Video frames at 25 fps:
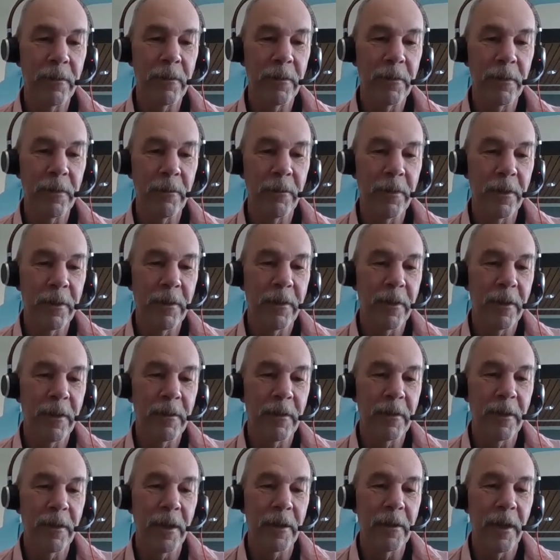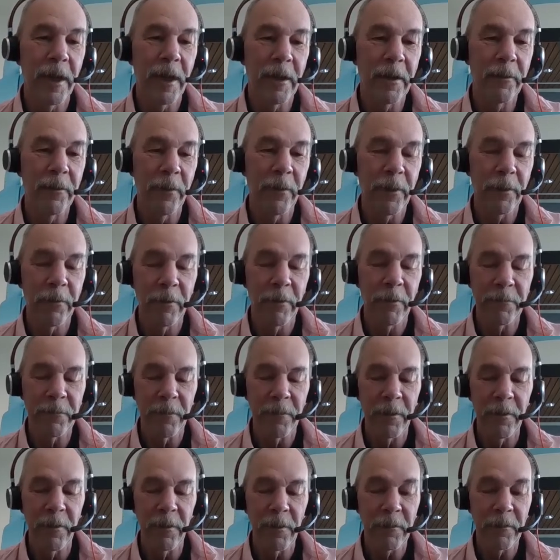The only thing that I know that grows in
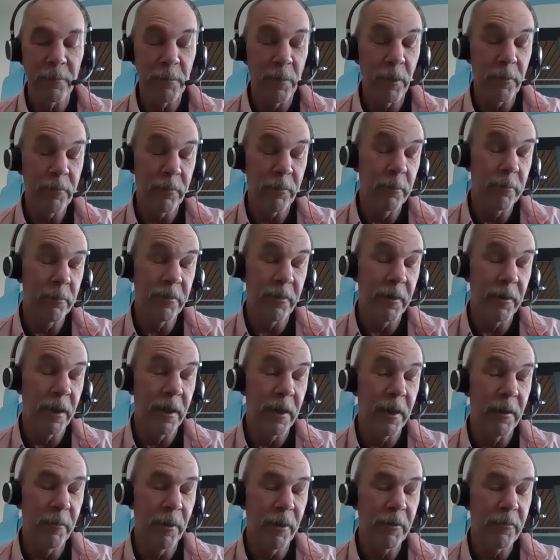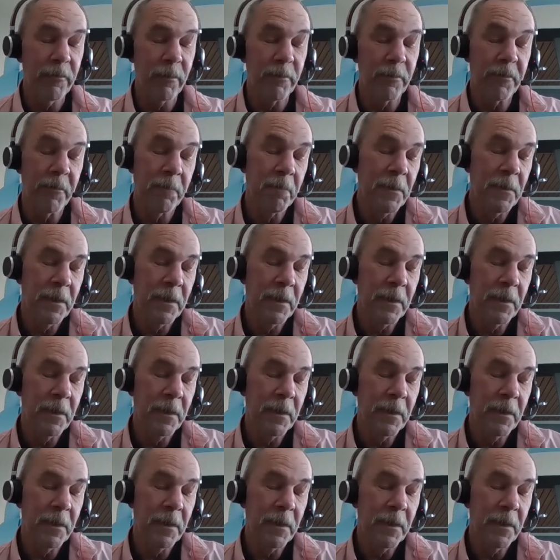the dark is mushrooms, and I hate mushrooms.